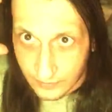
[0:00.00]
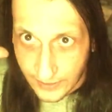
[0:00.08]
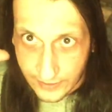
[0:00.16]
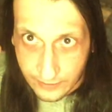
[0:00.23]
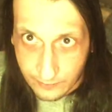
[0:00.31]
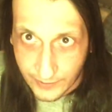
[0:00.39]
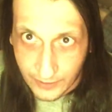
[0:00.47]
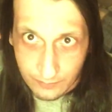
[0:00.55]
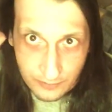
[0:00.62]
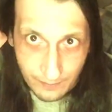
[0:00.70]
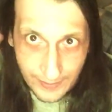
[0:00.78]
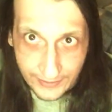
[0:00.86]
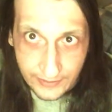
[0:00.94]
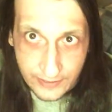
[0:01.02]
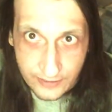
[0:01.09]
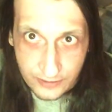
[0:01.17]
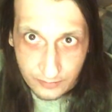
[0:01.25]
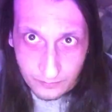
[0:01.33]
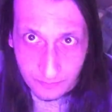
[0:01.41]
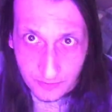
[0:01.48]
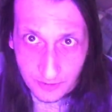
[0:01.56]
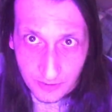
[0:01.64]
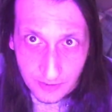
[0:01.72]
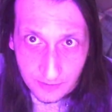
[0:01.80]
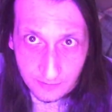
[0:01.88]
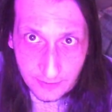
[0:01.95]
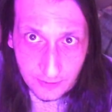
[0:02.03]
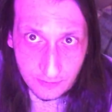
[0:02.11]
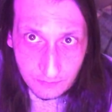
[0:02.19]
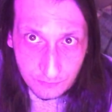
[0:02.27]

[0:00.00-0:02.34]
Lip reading: and it becomes a mechanism that